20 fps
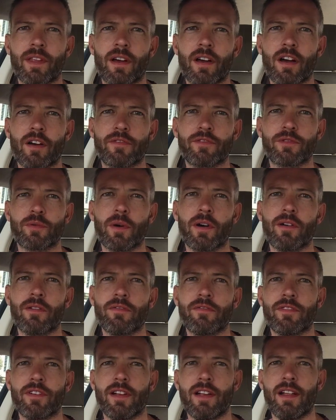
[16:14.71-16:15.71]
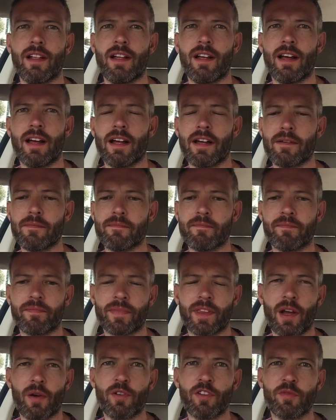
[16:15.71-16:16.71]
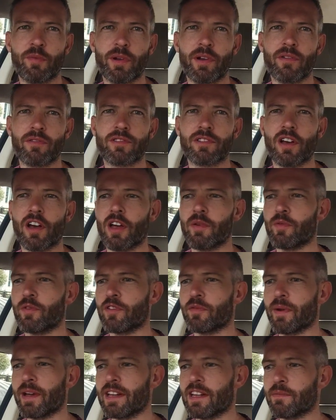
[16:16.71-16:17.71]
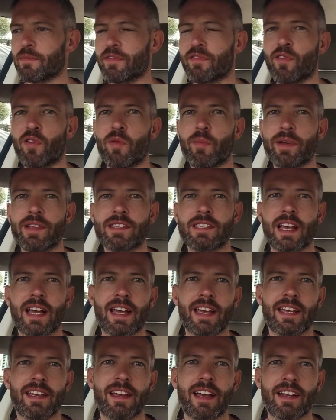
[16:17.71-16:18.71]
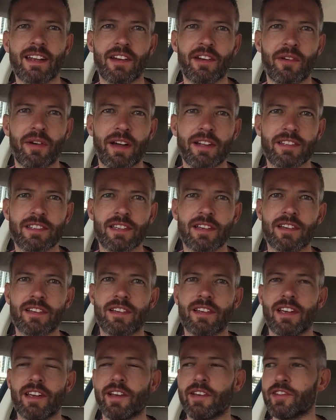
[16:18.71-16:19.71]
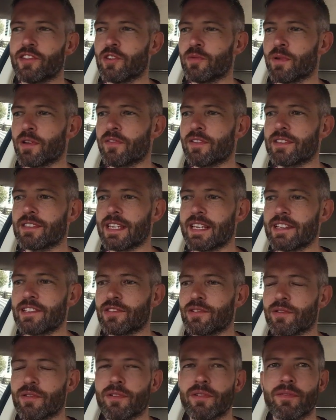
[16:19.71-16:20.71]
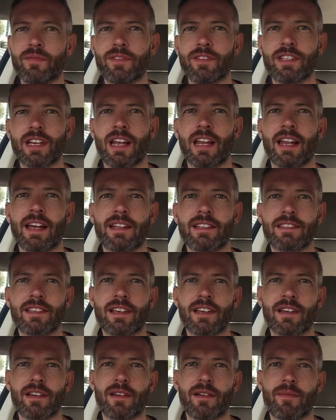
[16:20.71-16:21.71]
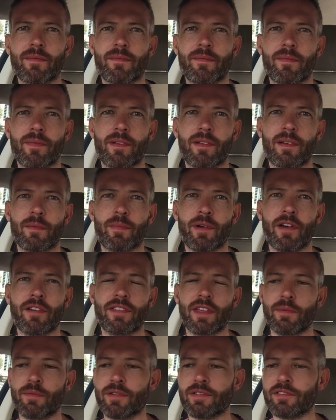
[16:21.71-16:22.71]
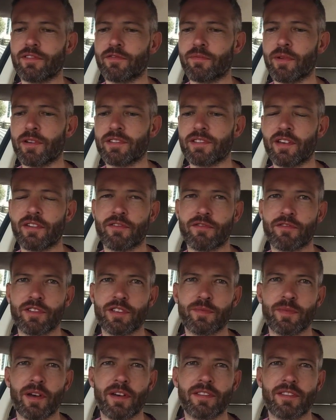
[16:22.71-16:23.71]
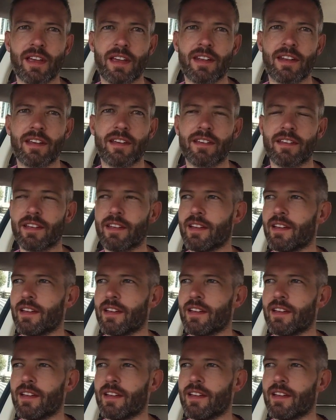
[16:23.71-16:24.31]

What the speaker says: 12:30. I would have been on time, would have made it before midday had I not had to do a bit of a detour to collect a birthday present for my son for his birthday in a